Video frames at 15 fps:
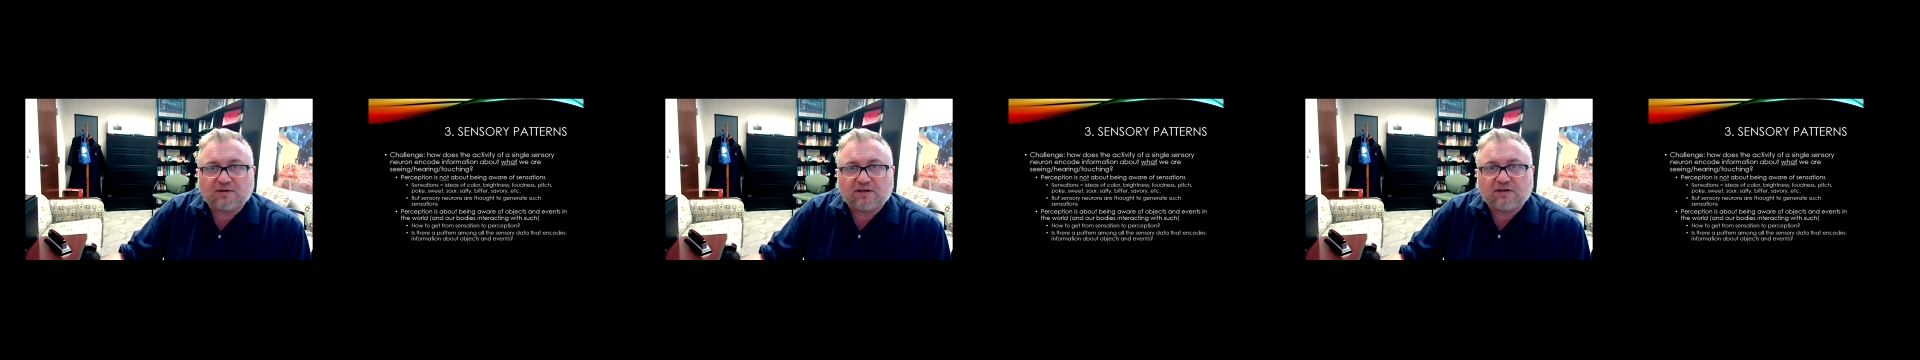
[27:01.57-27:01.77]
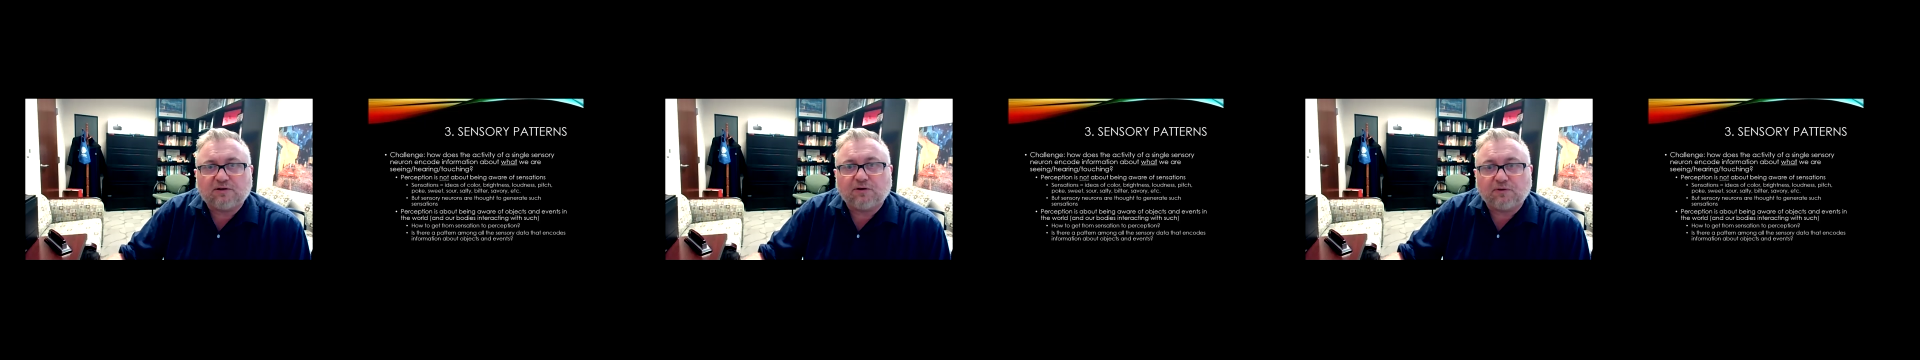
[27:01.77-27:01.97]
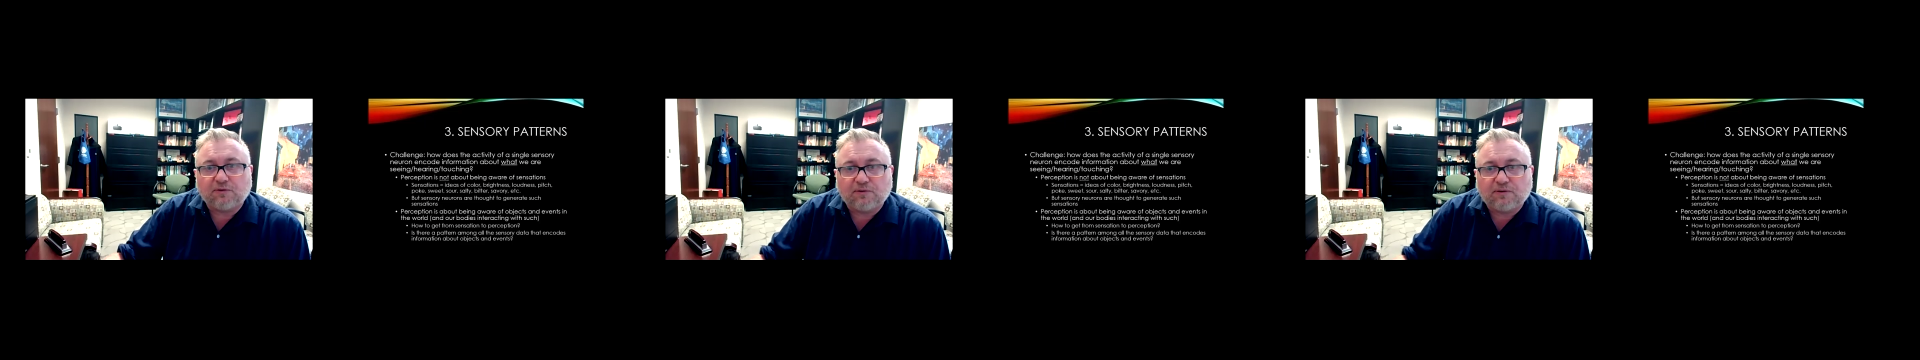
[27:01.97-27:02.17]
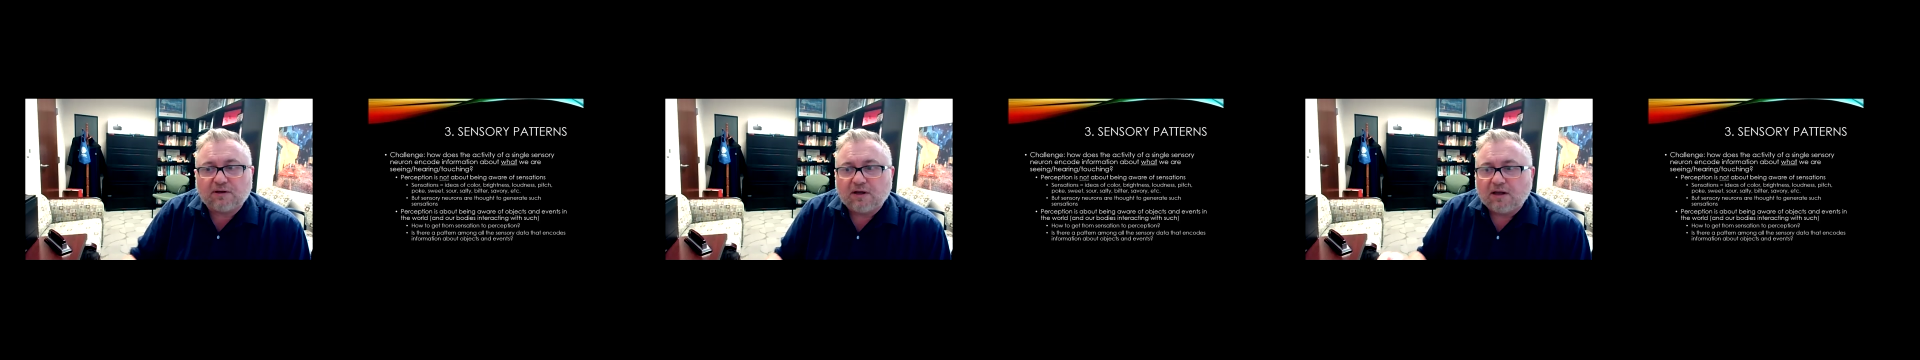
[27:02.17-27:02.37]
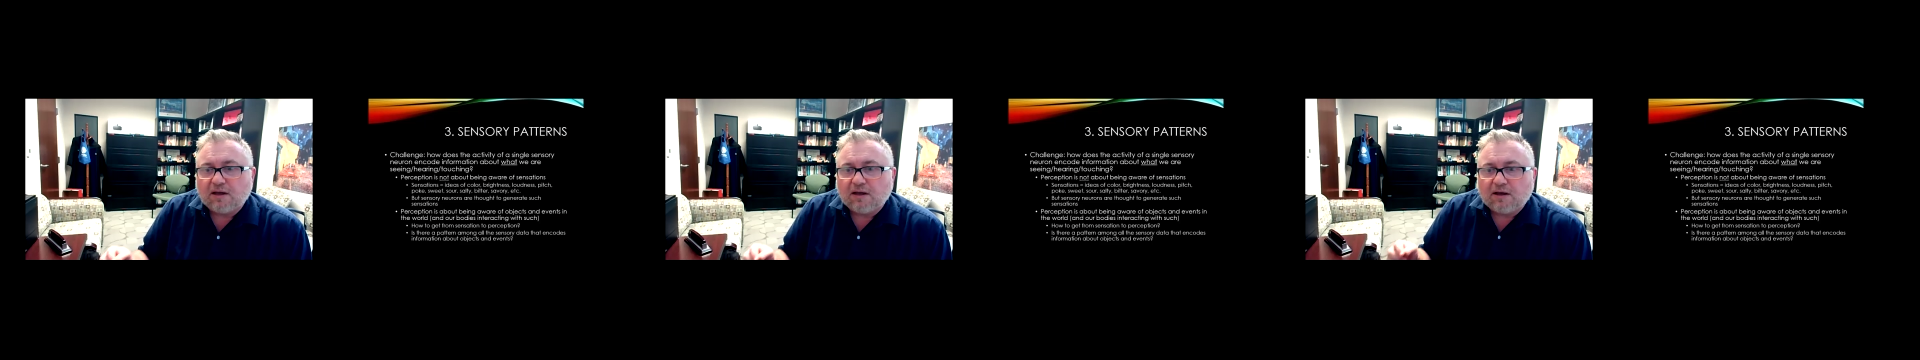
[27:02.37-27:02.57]
decode
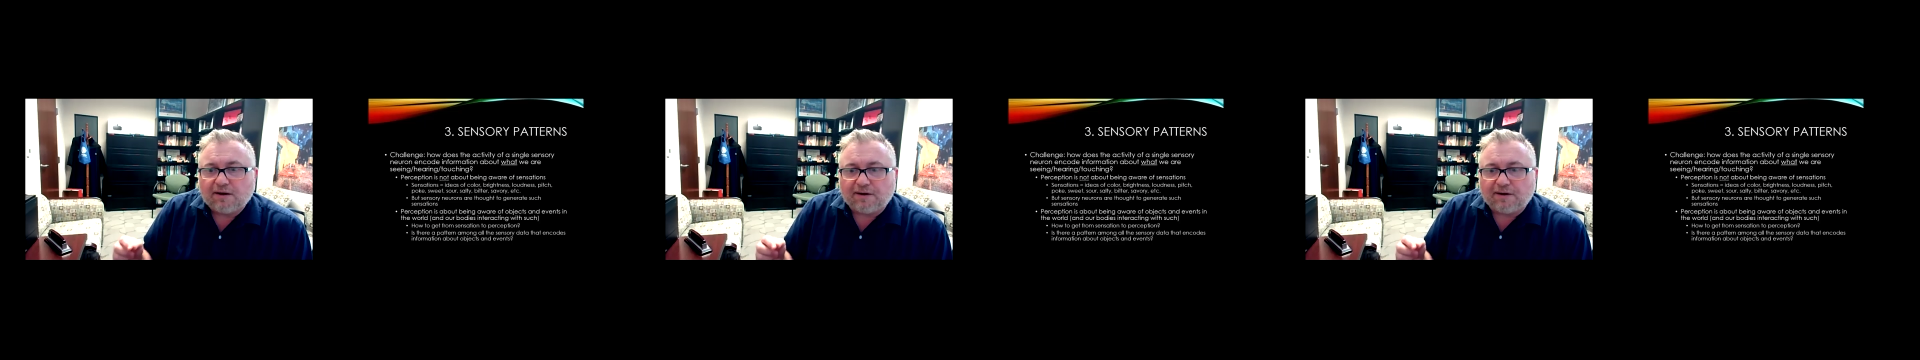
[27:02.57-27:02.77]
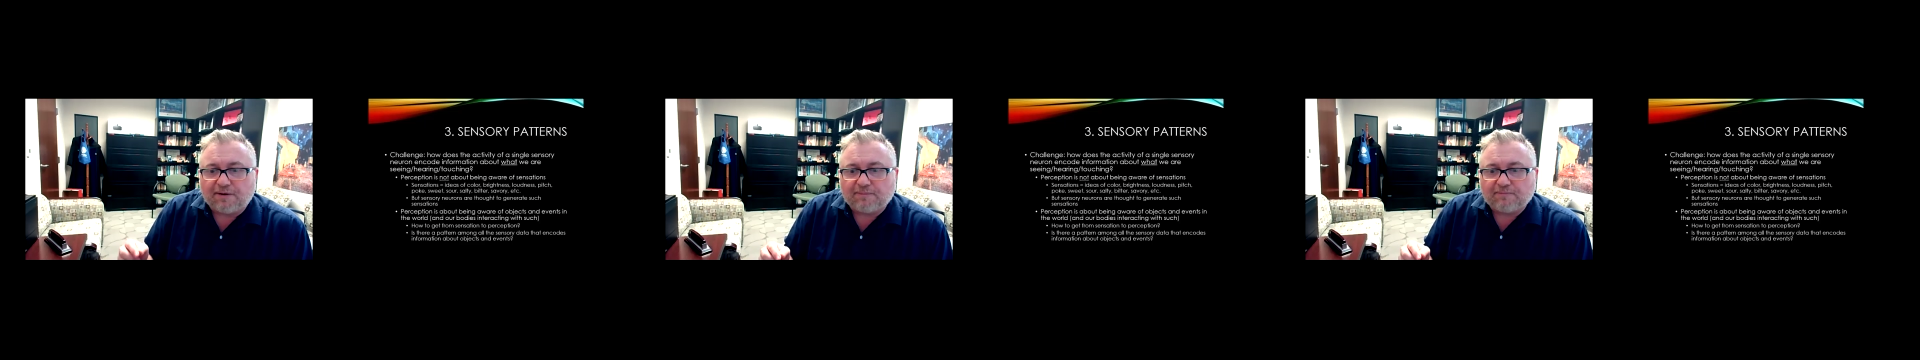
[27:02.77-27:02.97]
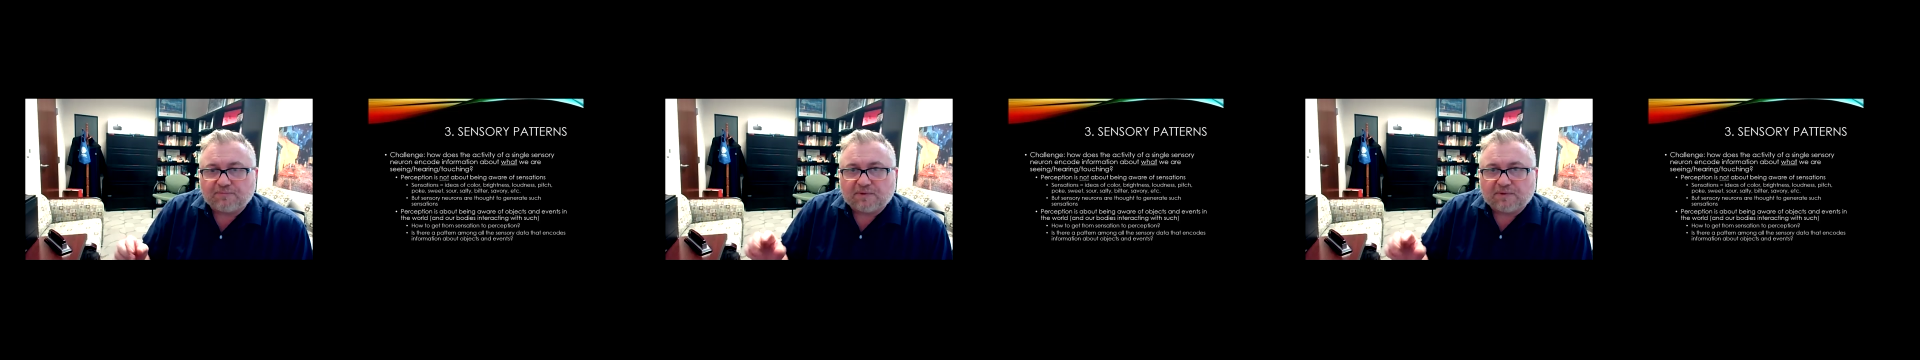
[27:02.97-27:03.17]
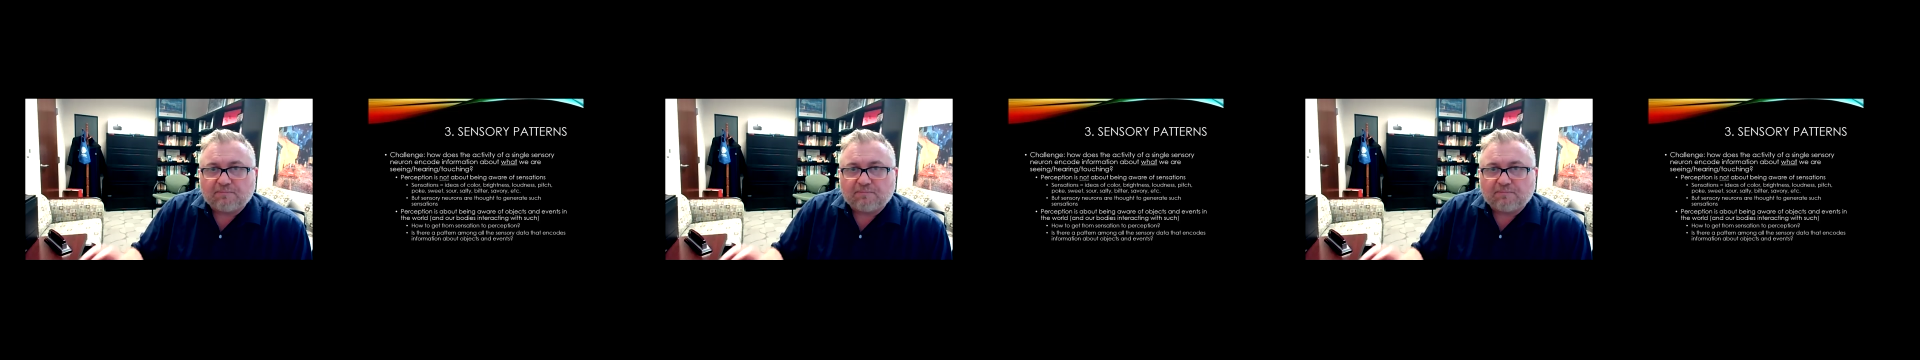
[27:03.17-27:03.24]
my